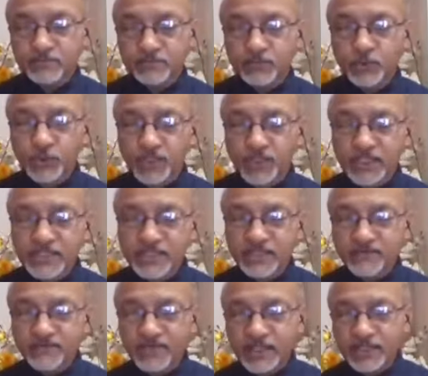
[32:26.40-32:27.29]
food is
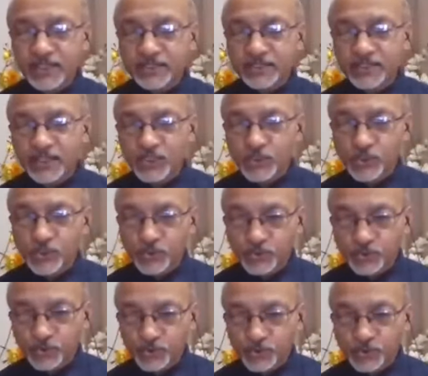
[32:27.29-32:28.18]
given in the
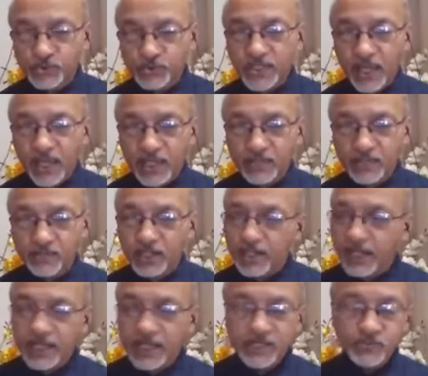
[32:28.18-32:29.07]
zoo to the animal,
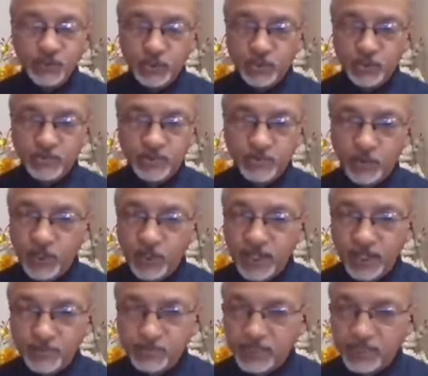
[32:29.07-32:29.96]
animal will be more
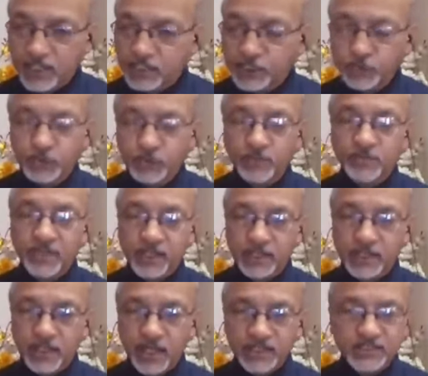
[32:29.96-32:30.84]
happy and it will
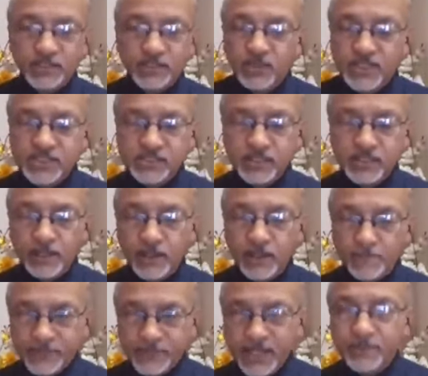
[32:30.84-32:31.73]
breed. Otherwise,
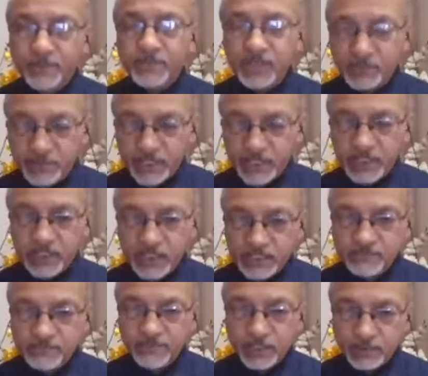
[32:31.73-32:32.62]
captive breeding
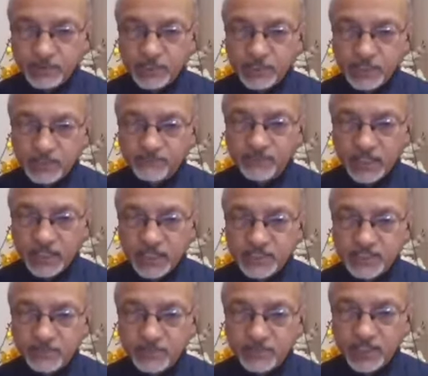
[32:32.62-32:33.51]
is very, very
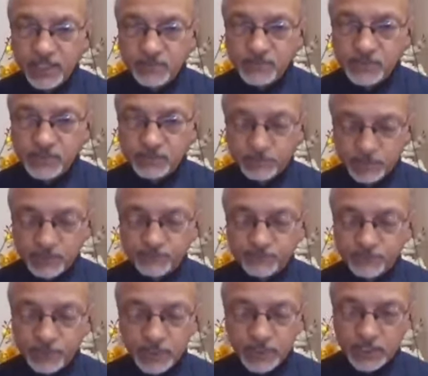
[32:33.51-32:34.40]
difficult sometimes. If,
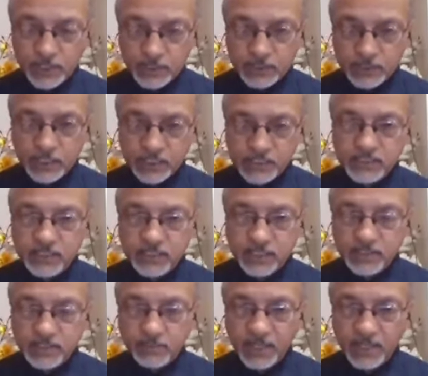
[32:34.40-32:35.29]
that is
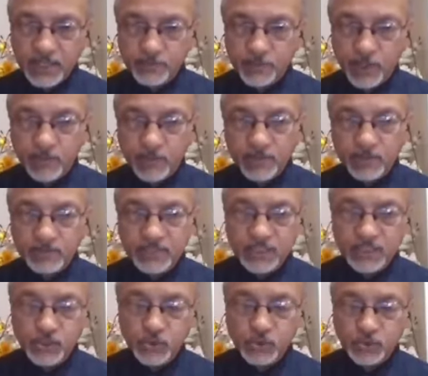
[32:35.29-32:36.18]
the main problem in
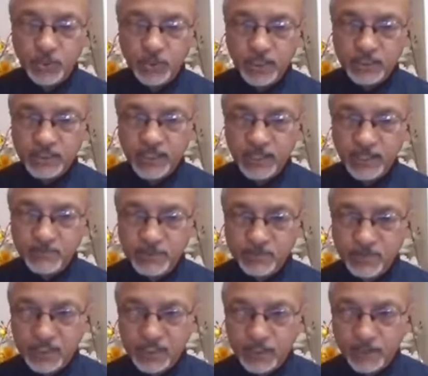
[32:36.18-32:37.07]
the zoo or in the
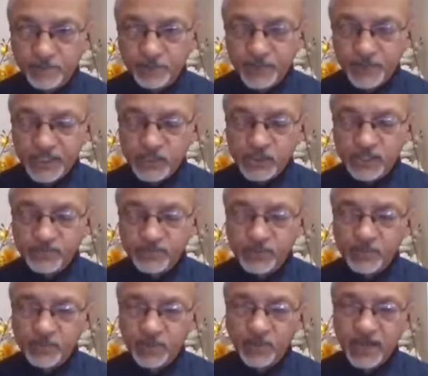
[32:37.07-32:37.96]
captivity. So if
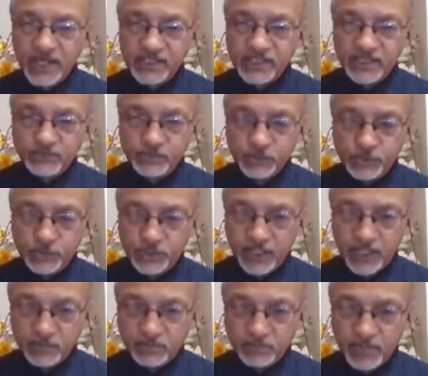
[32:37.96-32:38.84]
you provide them good
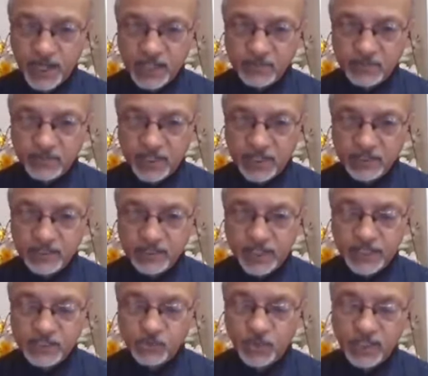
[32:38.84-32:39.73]
environment
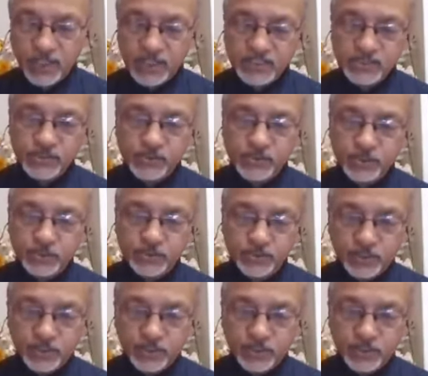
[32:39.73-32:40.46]
as well as good